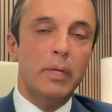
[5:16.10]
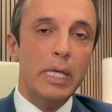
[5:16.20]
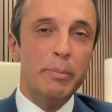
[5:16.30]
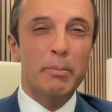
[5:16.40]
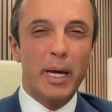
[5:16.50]

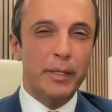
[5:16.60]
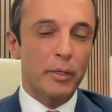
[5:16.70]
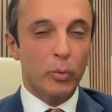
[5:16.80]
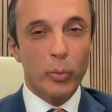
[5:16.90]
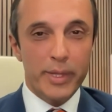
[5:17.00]
and keep in
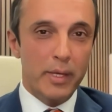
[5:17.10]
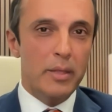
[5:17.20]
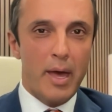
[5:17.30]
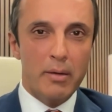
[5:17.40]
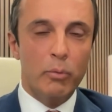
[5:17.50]
mind they're
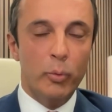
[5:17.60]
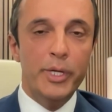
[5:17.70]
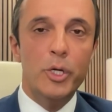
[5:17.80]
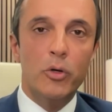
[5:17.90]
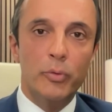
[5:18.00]
within that
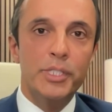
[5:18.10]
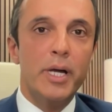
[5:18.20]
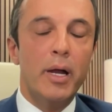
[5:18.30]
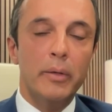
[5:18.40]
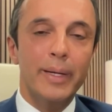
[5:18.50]
window of
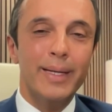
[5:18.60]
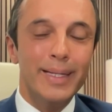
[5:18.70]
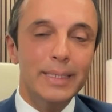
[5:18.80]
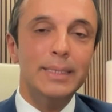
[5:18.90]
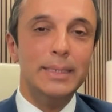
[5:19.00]

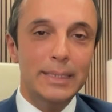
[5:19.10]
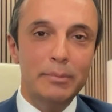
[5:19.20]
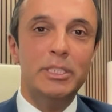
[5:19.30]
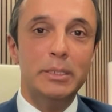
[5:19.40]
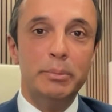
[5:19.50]
retiring, and it
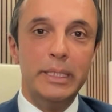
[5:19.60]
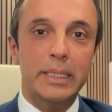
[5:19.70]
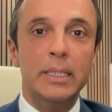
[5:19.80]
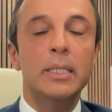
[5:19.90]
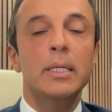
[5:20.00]
seems to
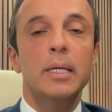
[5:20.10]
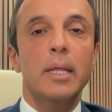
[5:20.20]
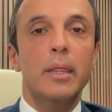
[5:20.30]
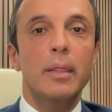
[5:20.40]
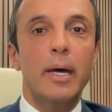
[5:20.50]
be
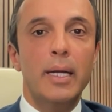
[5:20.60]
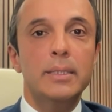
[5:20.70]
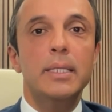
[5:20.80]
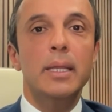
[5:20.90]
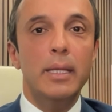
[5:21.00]

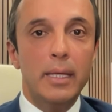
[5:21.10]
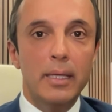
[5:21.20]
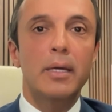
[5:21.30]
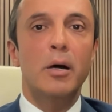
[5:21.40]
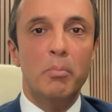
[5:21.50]
that the
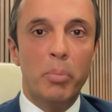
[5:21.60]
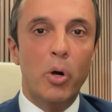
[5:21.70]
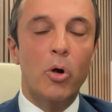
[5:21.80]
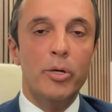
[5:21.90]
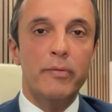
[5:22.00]

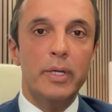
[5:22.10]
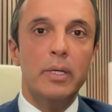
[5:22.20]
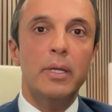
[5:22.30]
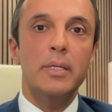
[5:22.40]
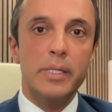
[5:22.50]
income part
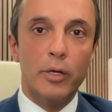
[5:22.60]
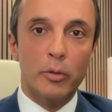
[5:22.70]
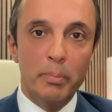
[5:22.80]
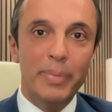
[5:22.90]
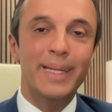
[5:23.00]
of it
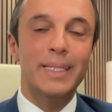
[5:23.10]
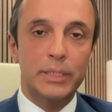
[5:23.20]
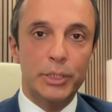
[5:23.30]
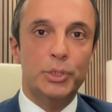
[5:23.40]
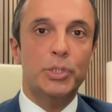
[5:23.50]
is their
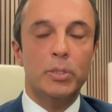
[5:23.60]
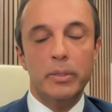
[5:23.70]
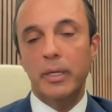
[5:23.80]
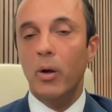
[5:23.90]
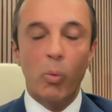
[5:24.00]
biggest
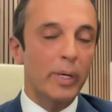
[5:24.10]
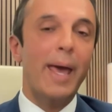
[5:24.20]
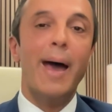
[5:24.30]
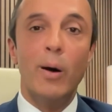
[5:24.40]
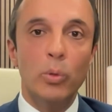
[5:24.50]
concern. They don't
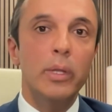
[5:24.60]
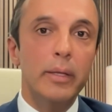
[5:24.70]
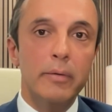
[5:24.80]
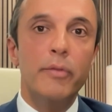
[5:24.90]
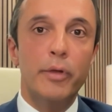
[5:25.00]
want to
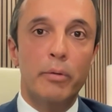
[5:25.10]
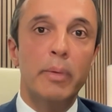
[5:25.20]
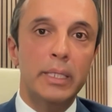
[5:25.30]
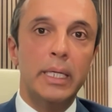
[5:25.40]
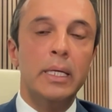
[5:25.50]
outlive
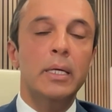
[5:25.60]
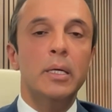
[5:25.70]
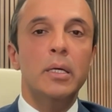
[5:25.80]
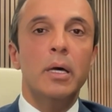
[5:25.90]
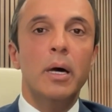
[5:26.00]
their money.
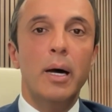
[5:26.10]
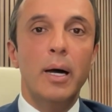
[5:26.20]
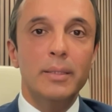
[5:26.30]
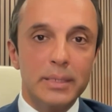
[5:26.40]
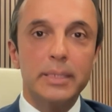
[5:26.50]

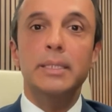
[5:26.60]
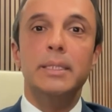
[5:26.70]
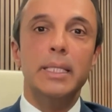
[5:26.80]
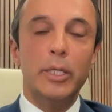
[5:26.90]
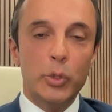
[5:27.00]

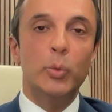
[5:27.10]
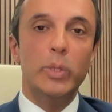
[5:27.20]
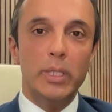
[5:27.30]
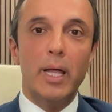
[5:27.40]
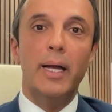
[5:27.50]
Since they
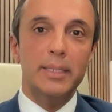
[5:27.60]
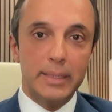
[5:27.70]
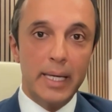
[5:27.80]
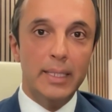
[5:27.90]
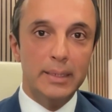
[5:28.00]
do
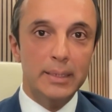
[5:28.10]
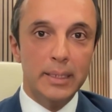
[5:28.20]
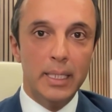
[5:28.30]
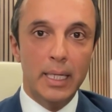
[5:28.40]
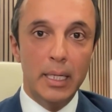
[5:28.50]
realize that